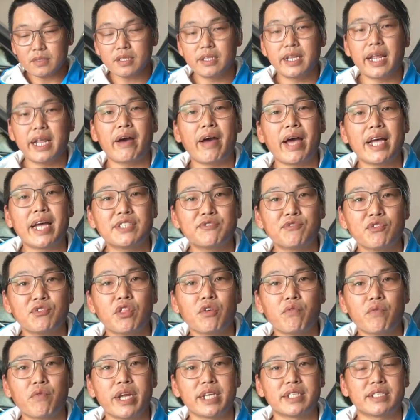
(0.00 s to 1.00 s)
Now, as for
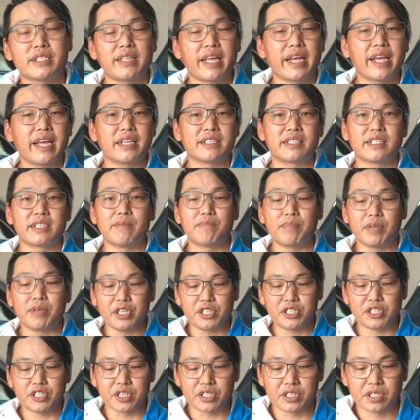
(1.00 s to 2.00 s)
the rest, they are
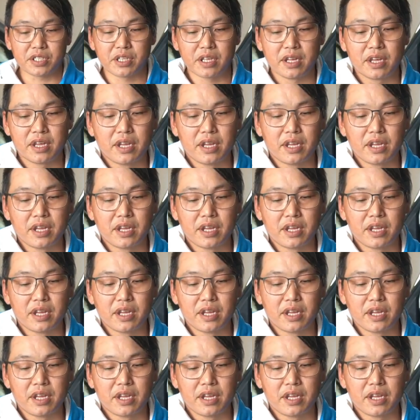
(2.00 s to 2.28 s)
simply just